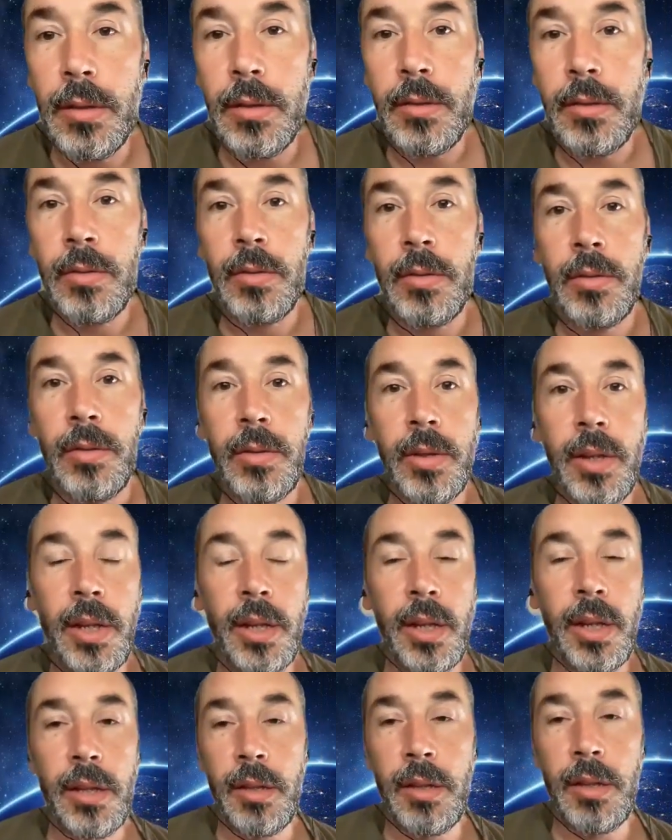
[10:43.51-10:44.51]
you
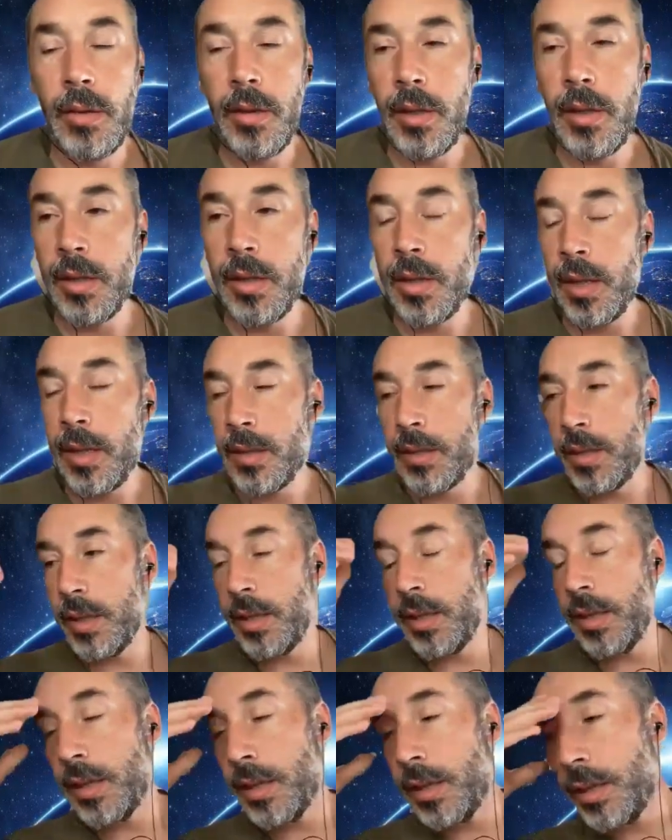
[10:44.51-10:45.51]
can add the other slide
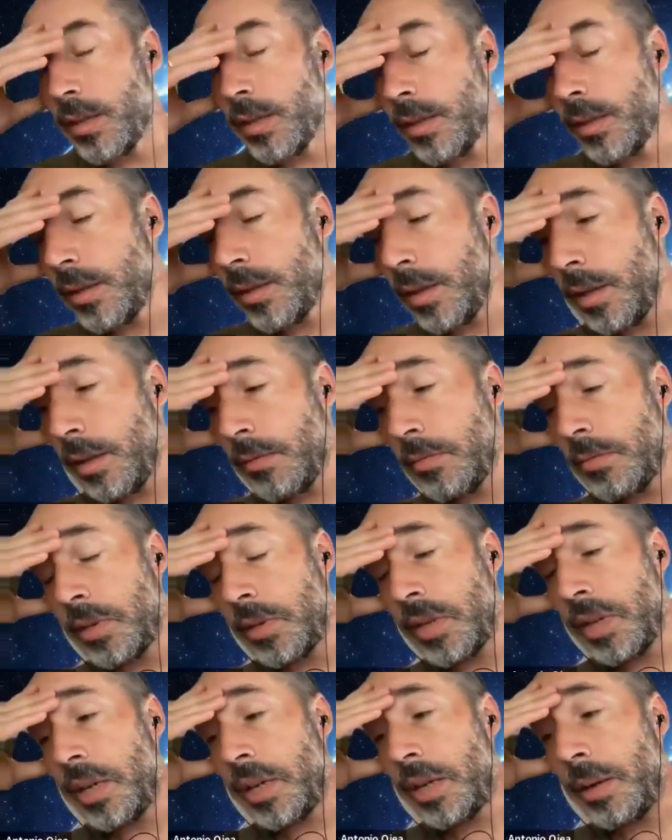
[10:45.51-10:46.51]
there, and we
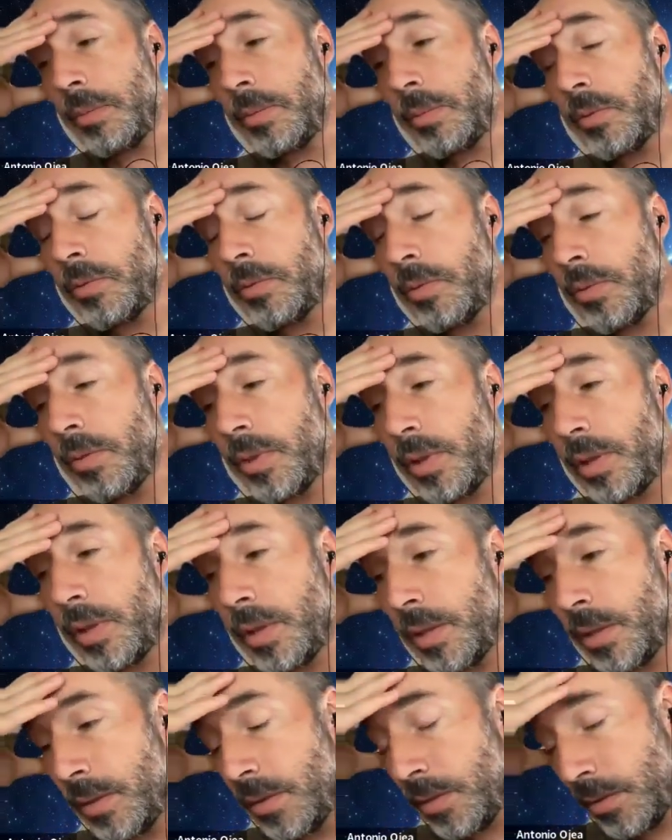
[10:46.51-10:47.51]
can have 2 or
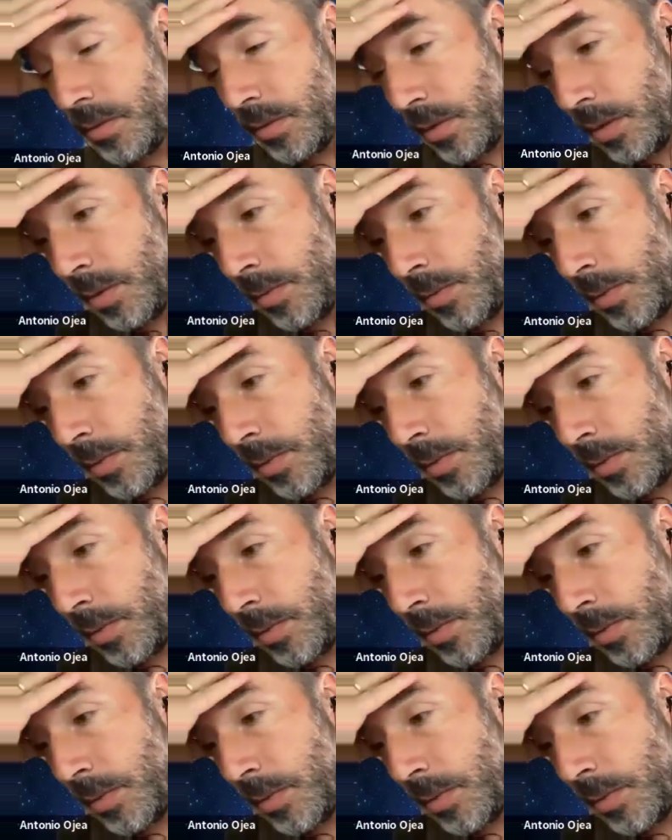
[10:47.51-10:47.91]
3. I